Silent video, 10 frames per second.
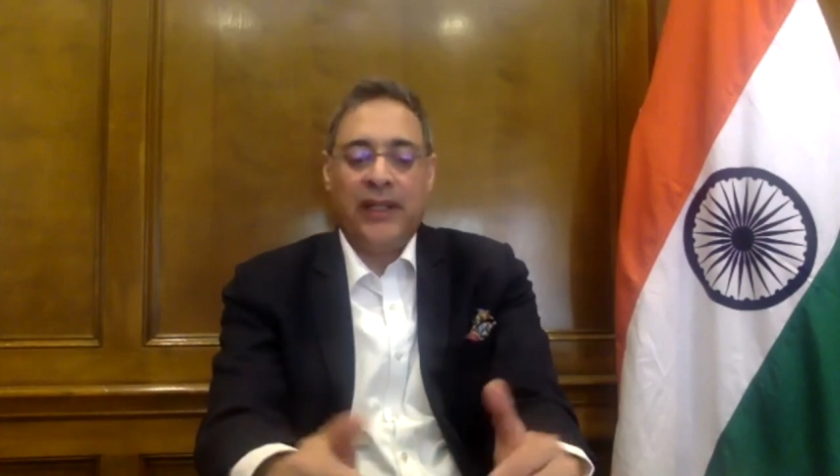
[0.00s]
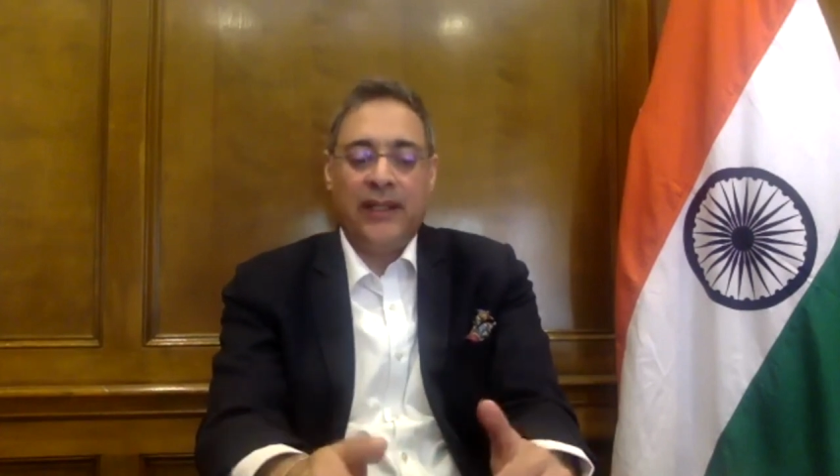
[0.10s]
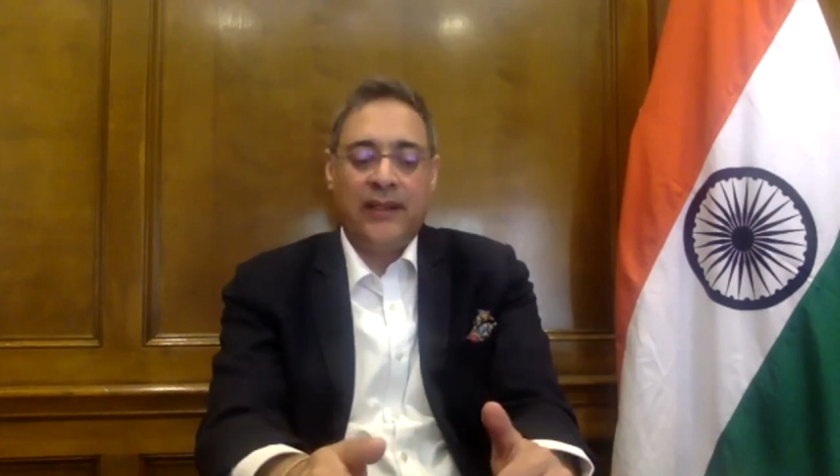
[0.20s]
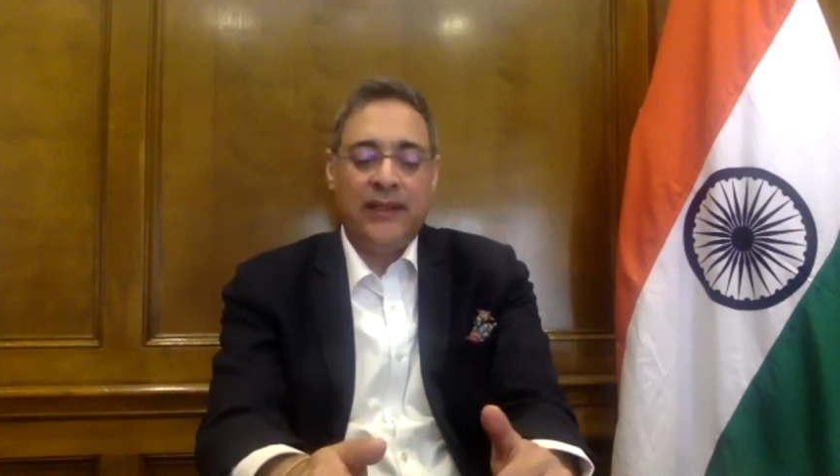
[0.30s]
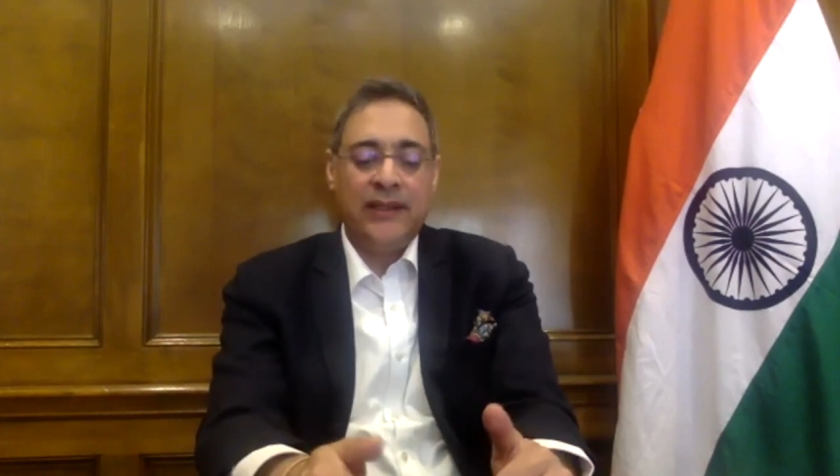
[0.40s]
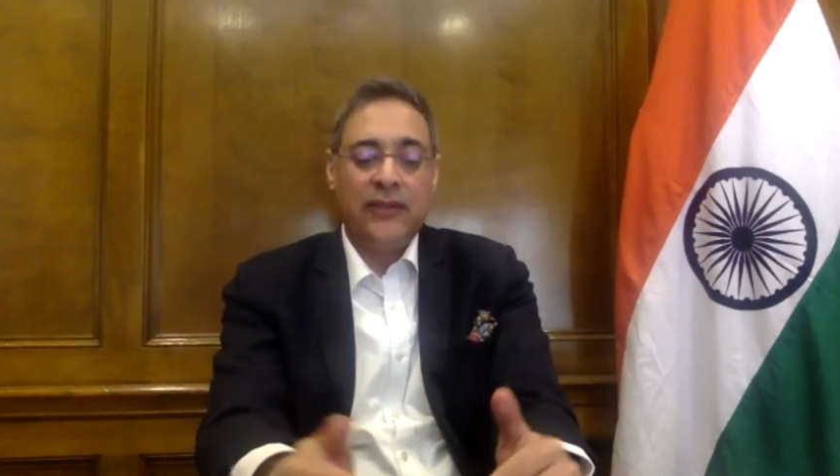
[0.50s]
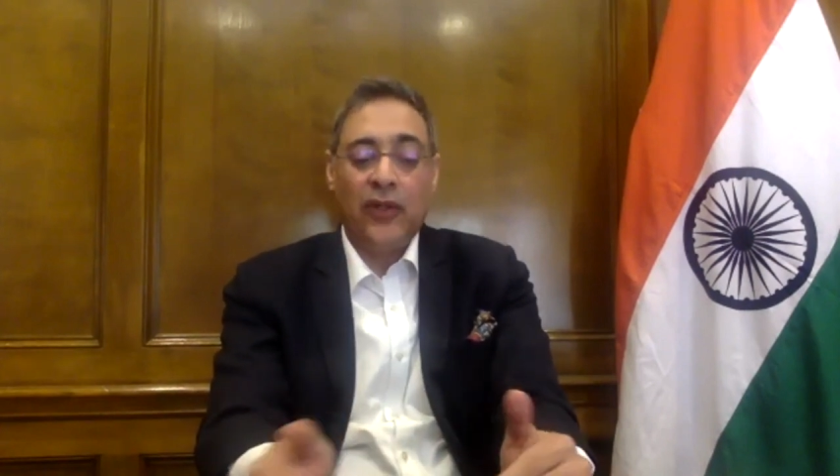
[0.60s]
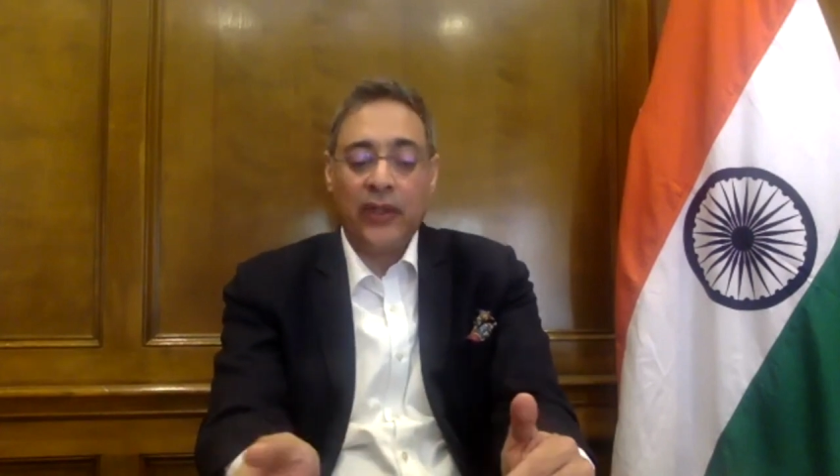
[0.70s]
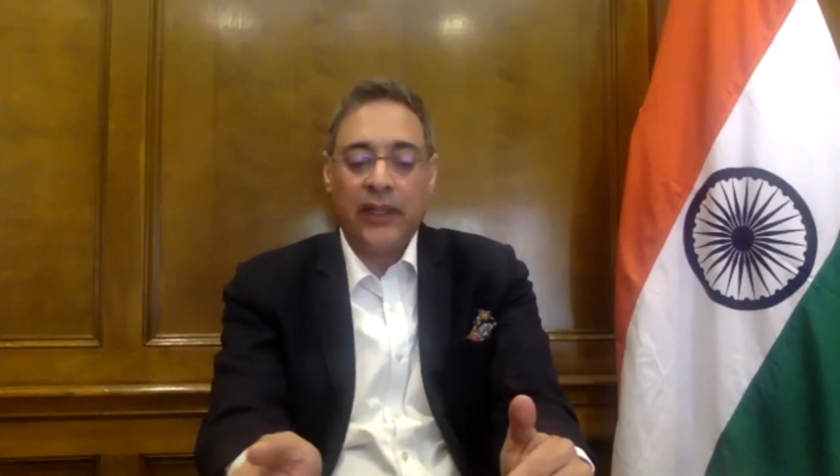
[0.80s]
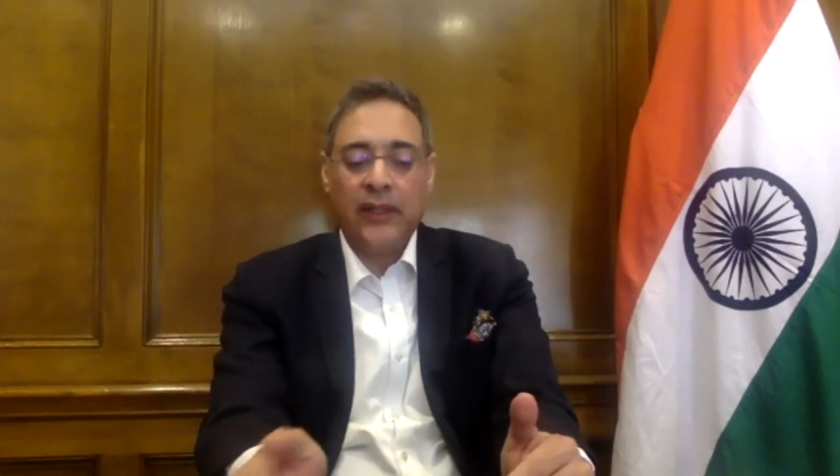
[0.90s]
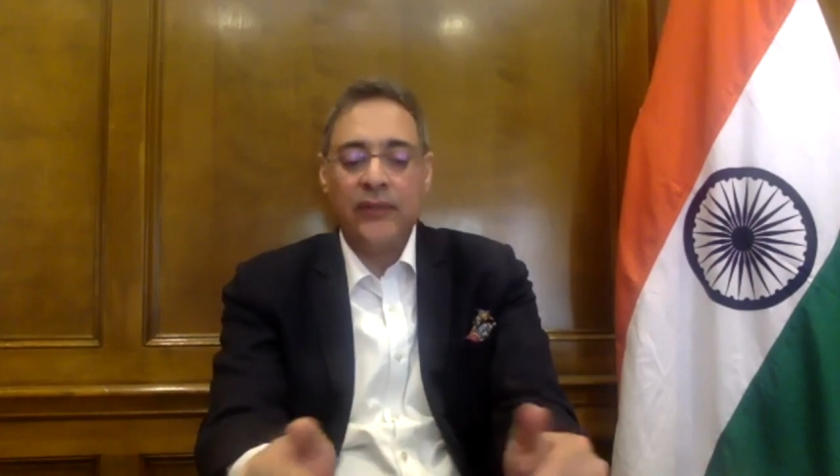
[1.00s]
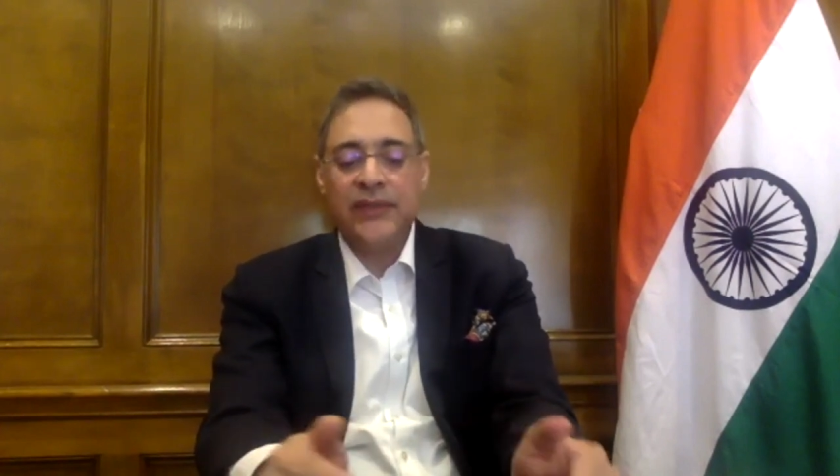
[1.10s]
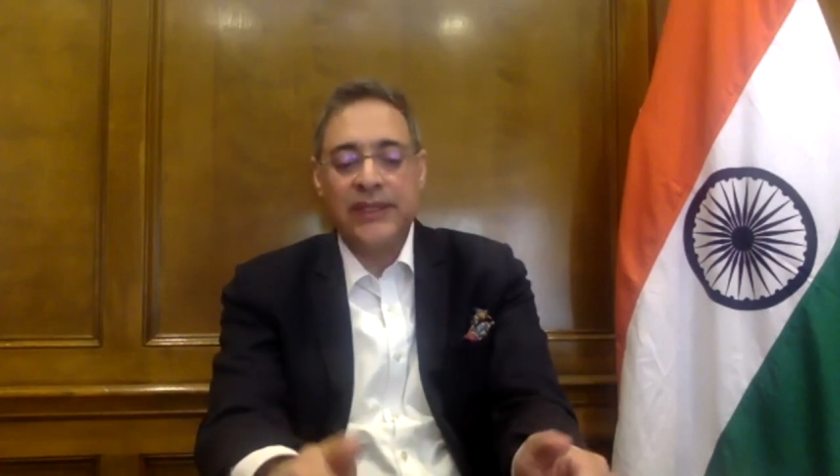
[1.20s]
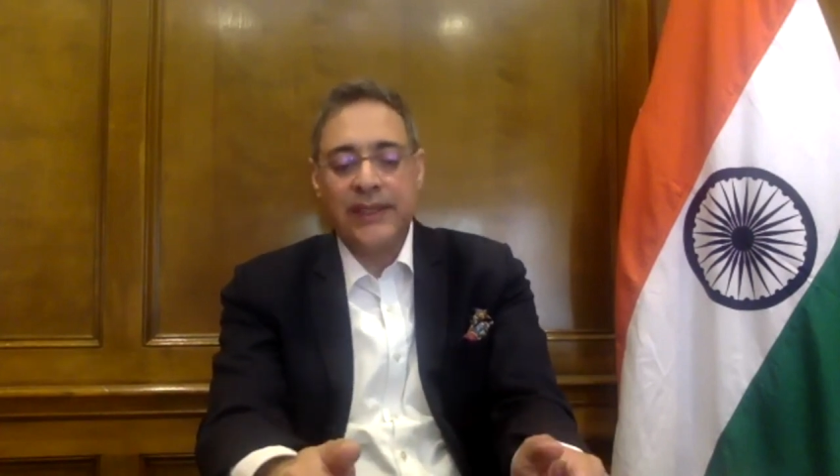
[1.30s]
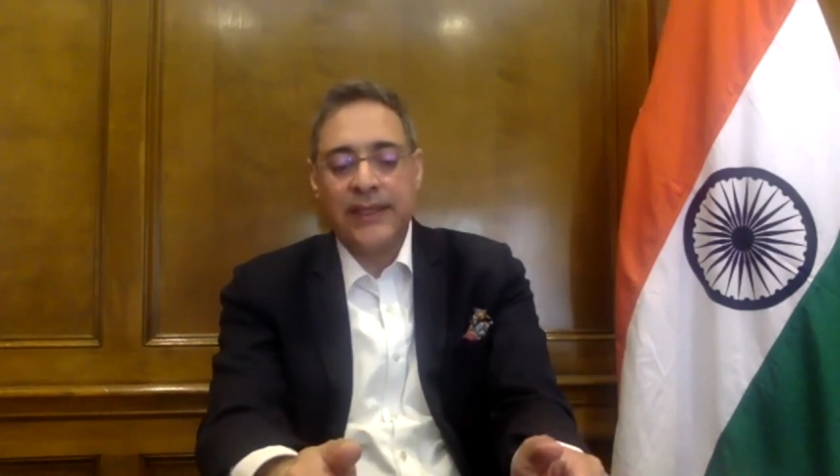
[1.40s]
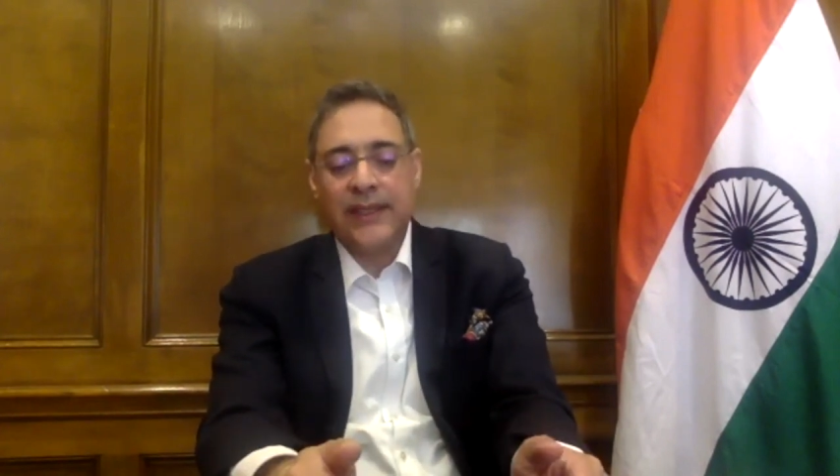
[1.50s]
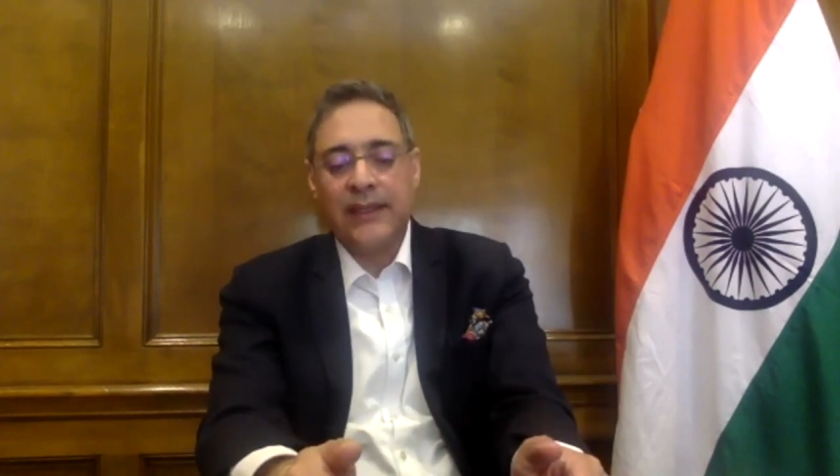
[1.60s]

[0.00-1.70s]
and these lockdowns, etc.